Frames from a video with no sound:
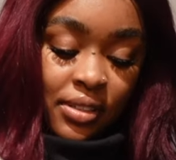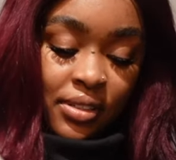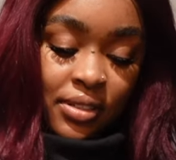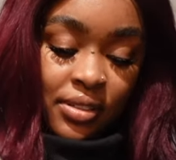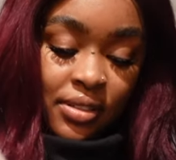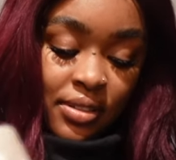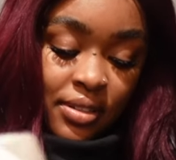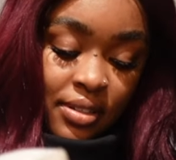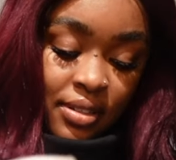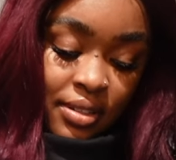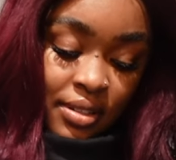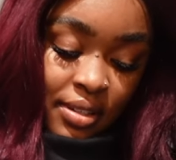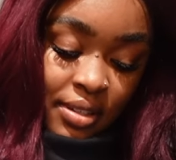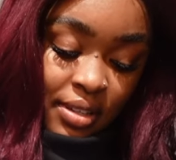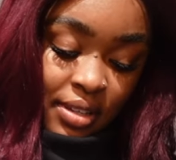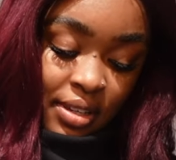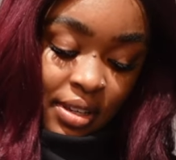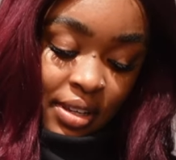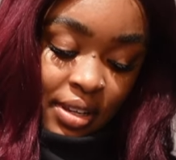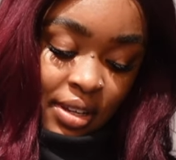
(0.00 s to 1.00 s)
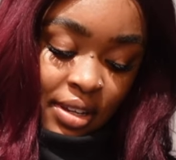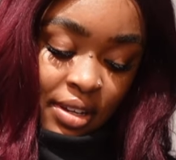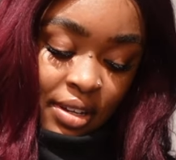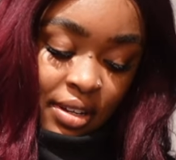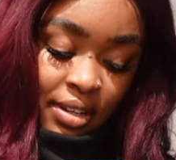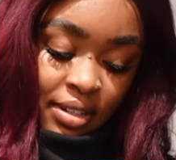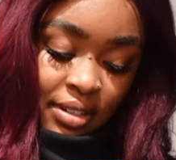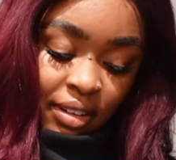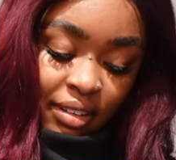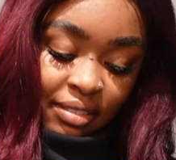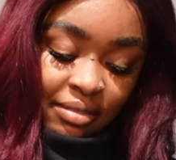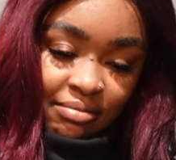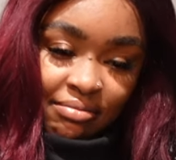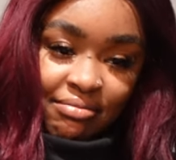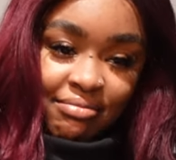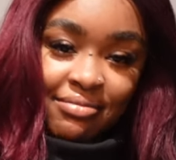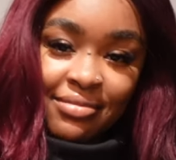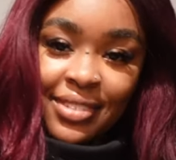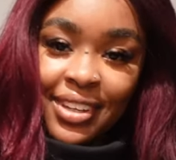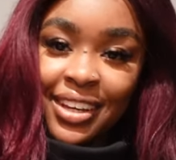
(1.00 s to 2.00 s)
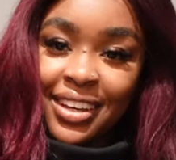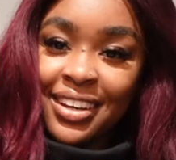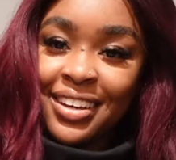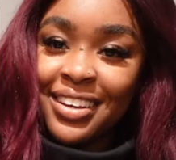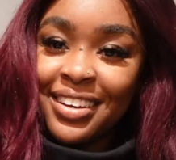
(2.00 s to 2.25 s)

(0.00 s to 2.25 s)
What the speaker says: You're so weird, though. Why are you trying to do